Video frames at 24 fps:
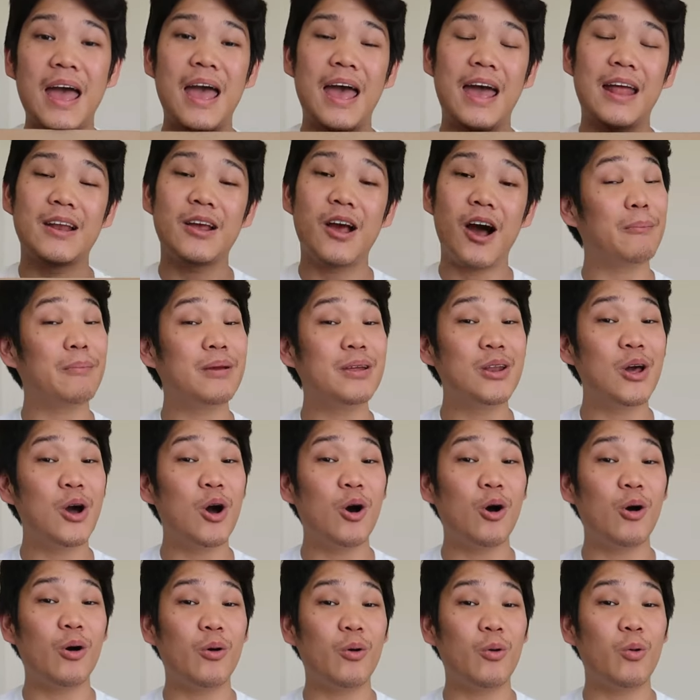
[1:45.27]
and let me
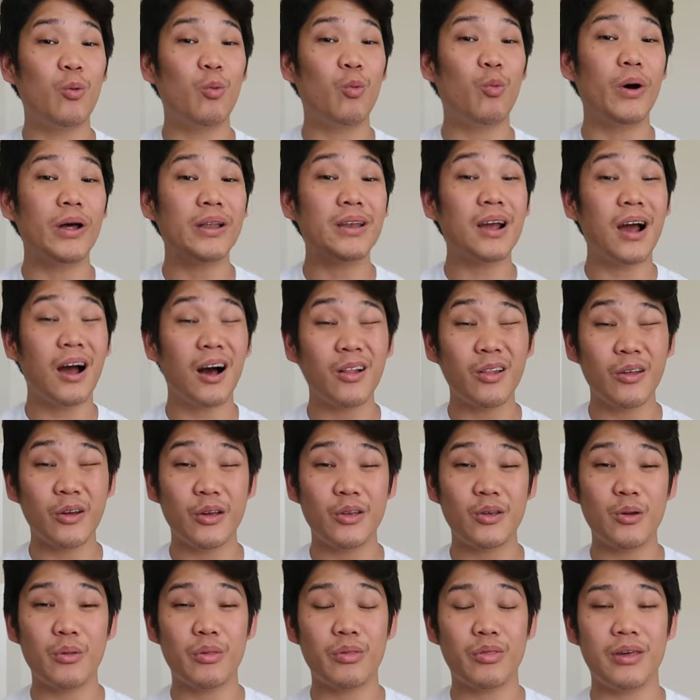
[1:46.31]
know what color
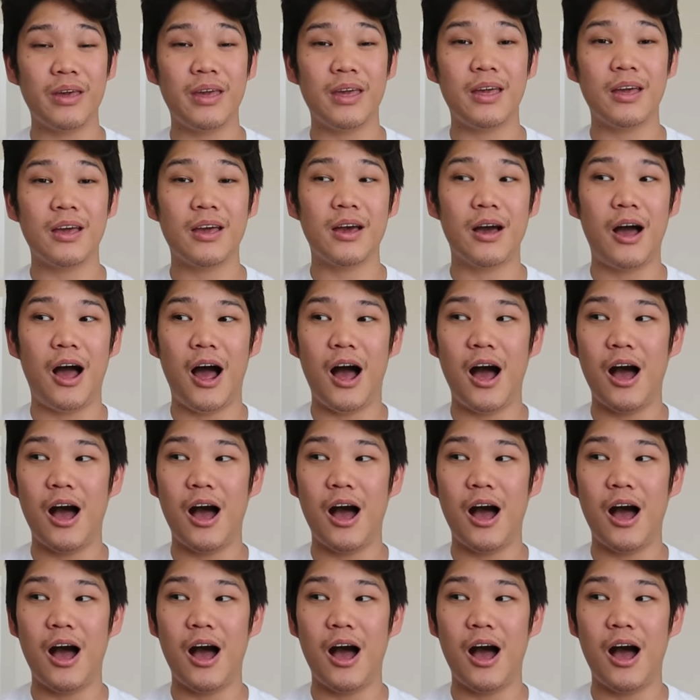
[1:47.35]
you think